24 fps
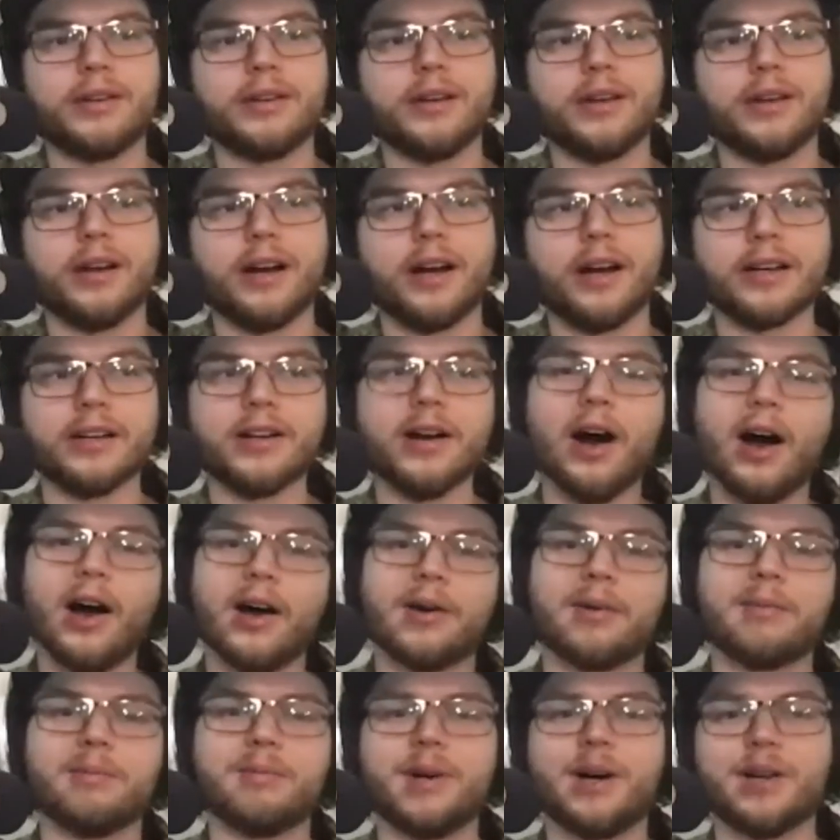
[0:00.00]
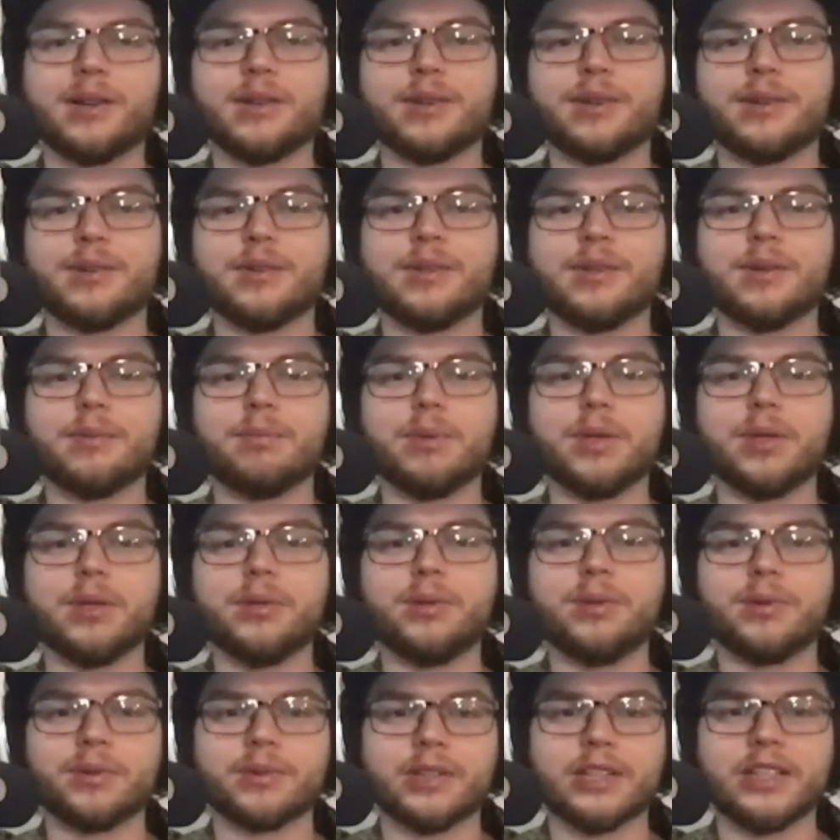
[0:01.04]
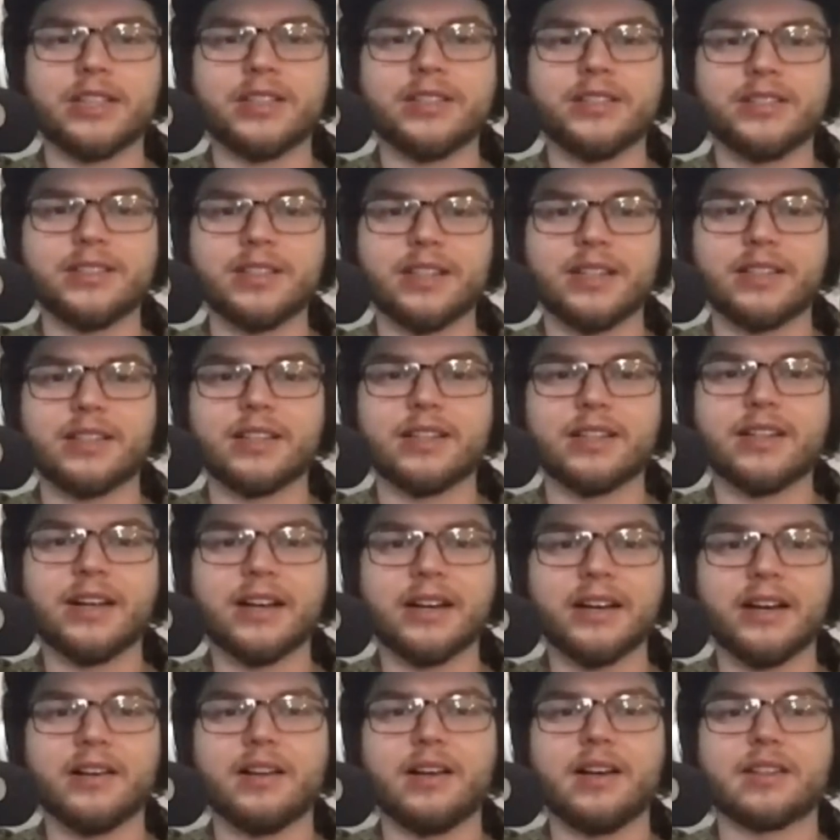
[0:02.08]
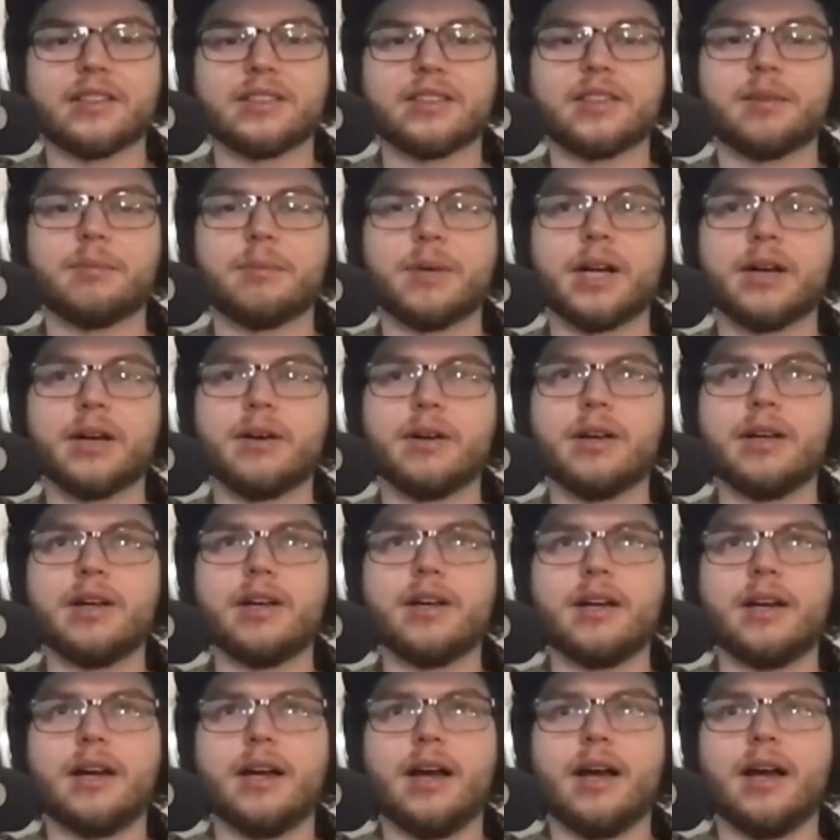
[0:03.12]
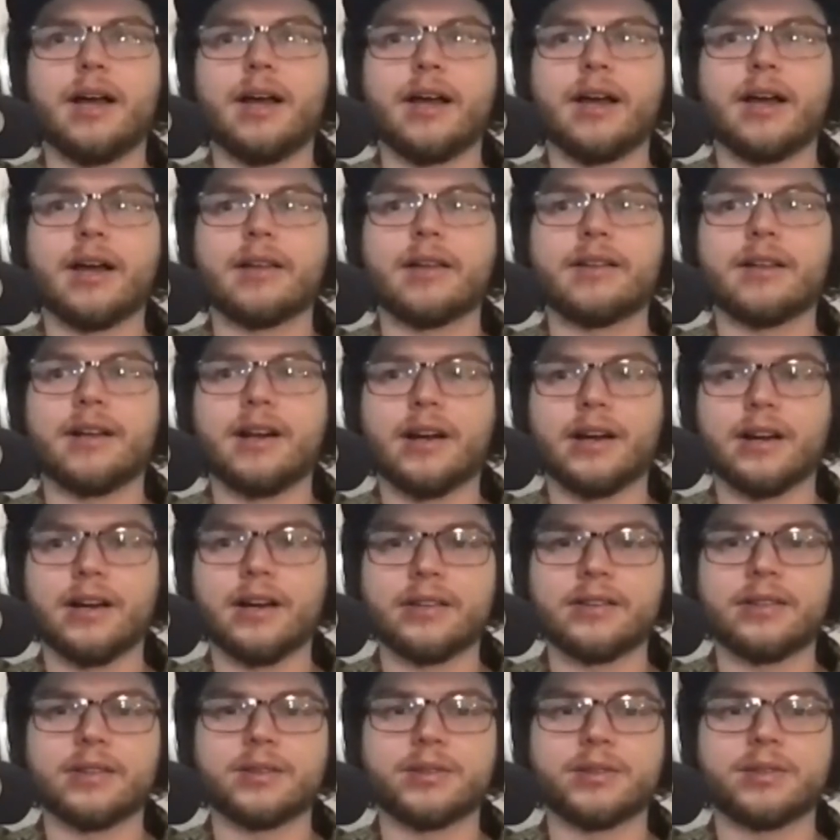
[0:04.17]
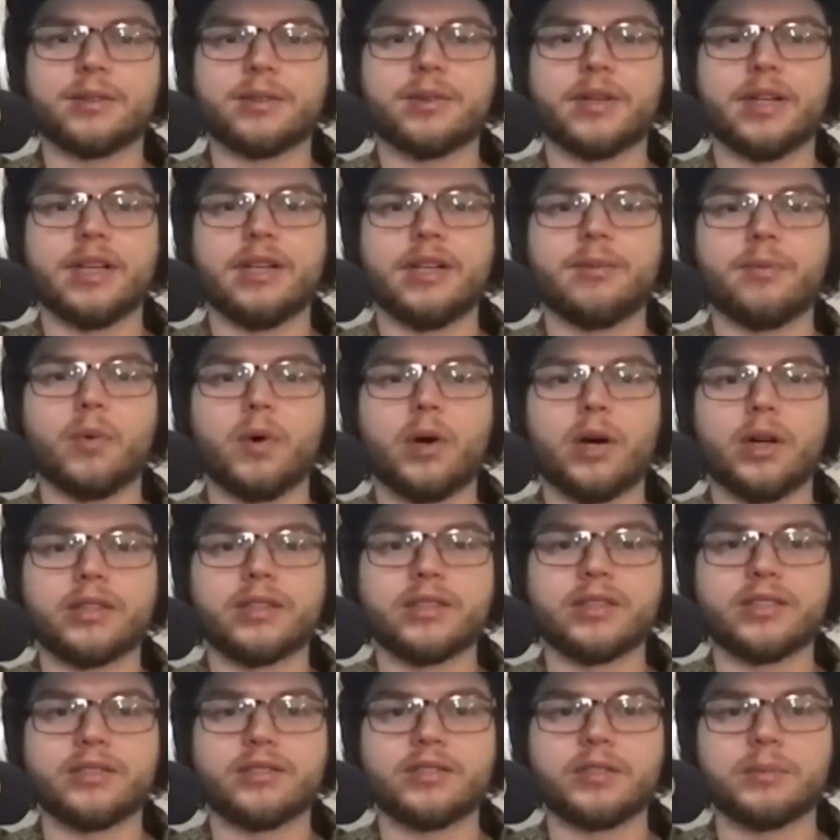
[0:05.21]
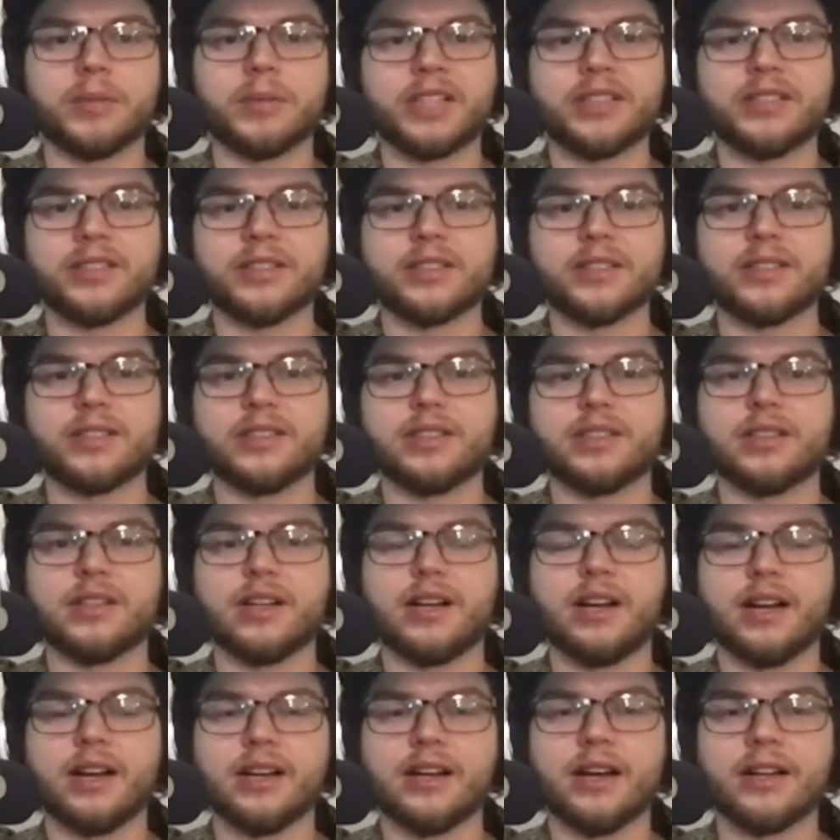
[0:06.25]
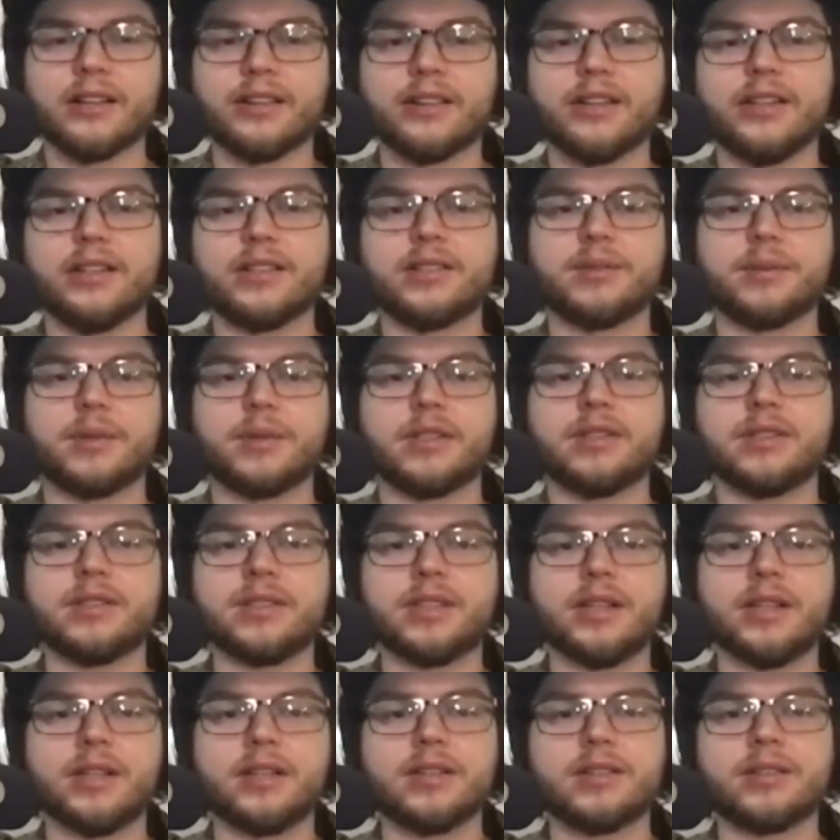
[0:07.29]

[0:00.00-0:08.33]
I got them on the blue 3s, and then they got lost in the mail. And then I got those green ones for my sister, and then I got these ones.